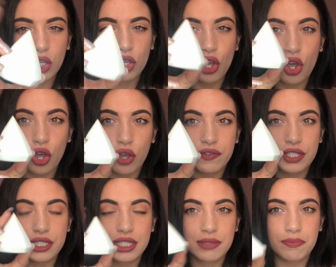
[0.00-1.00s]
curved
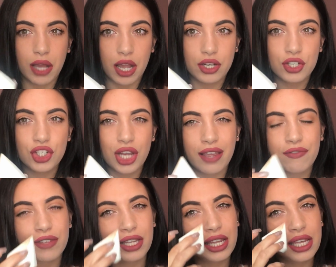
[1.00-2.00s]
sponge, I
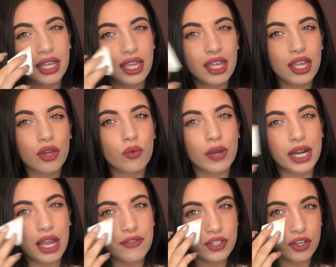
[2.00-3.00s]
feel like when
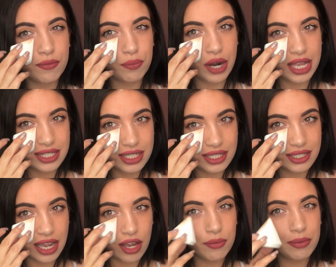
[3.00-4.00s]
I've sort of pressed it
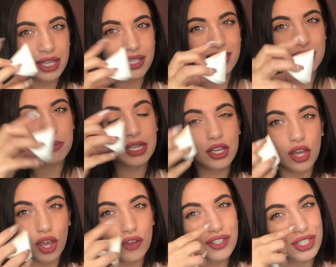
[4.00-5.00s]
down, because it's been
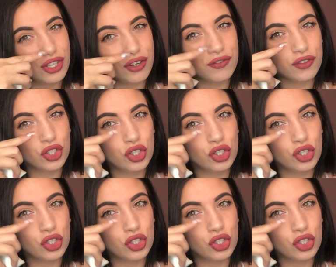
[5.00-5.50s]
curved, it's sort of